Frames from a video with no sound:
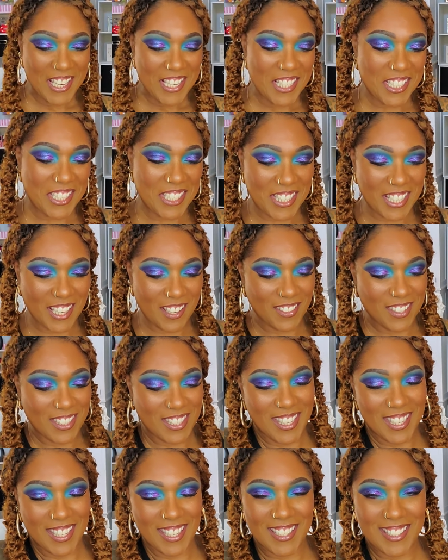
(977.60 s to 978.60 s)
Chef's
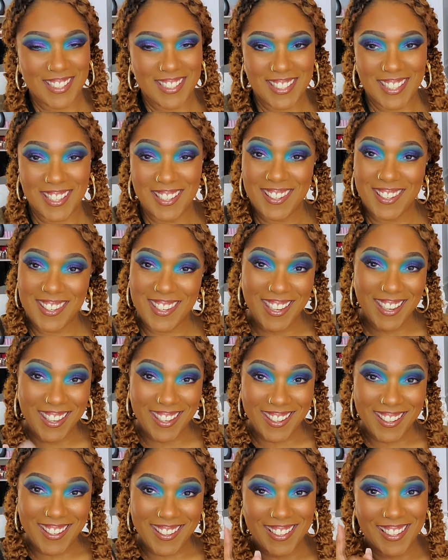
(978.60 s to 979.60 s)
kiss. And
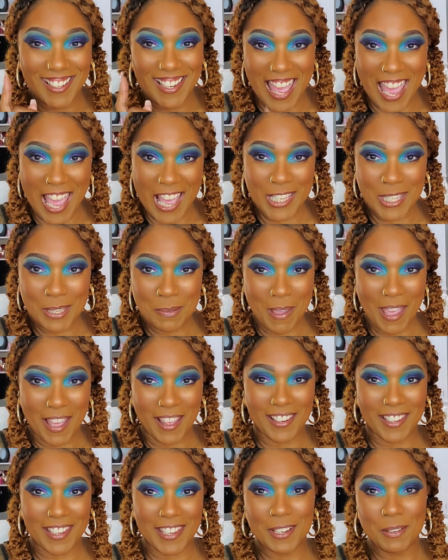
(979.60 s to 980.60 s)
then the last
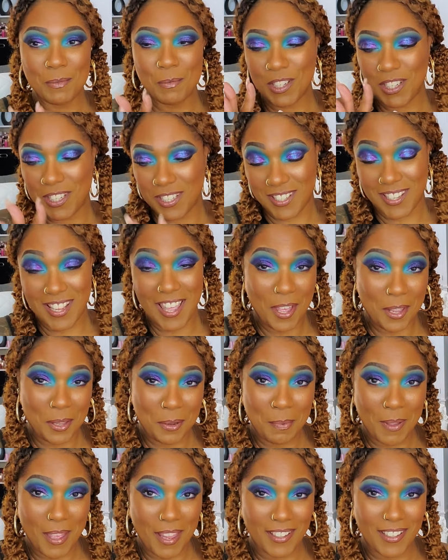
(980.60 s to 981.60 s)
palette, which is the other
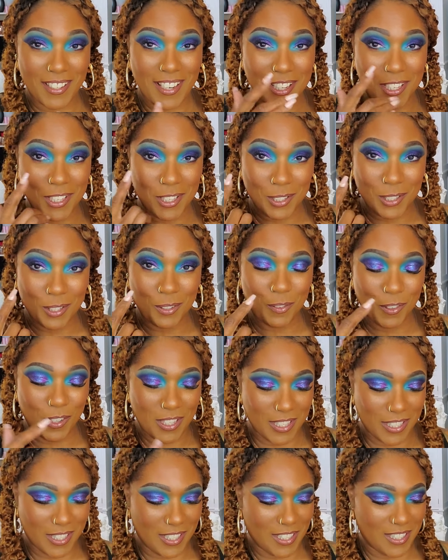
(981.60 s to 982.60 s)
palette I used for
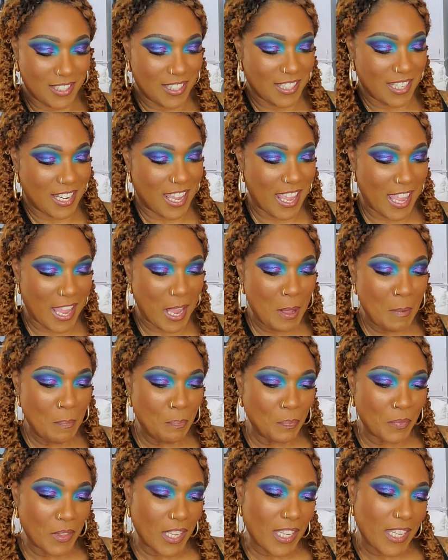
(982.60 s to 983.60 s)
this look today,
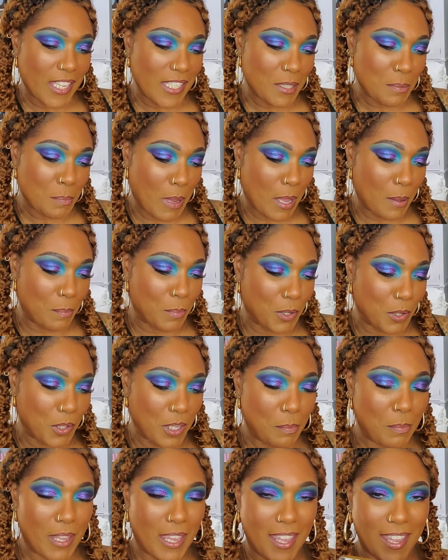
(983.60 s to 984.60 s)
is my
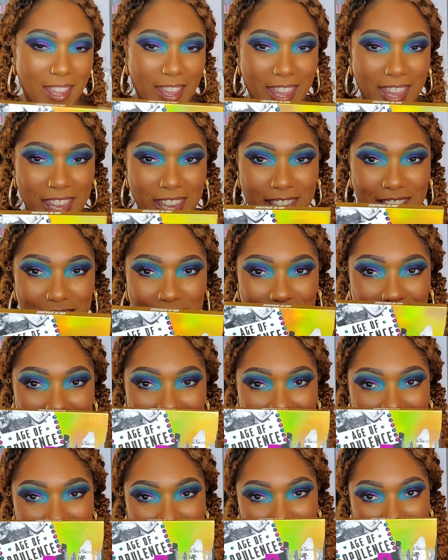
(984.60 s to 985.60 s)
Beauty Bay Age
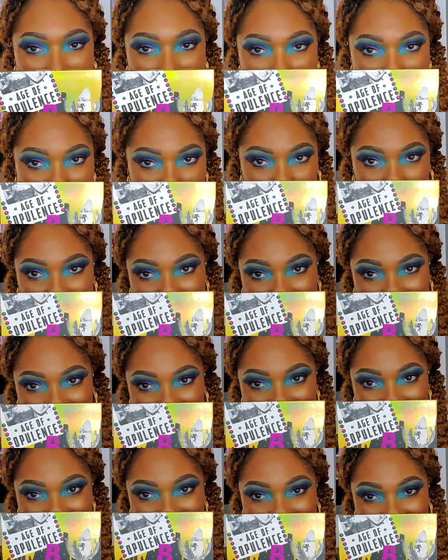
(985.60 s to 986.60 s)
of
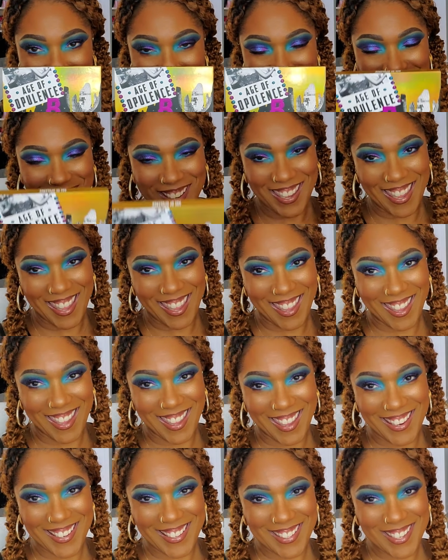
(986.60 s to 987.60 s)
Opulence.
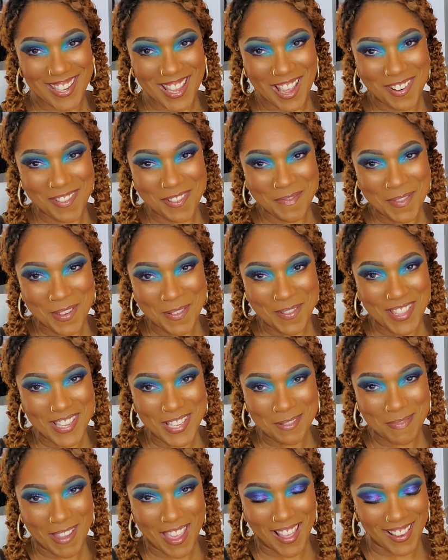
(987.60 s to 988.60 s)
Okay, do y'all remember
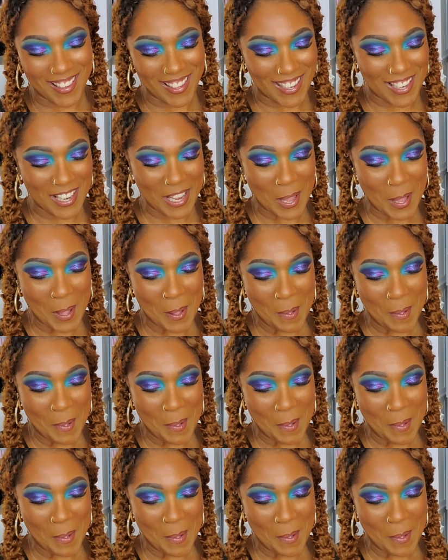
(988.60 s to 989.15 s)
this palette?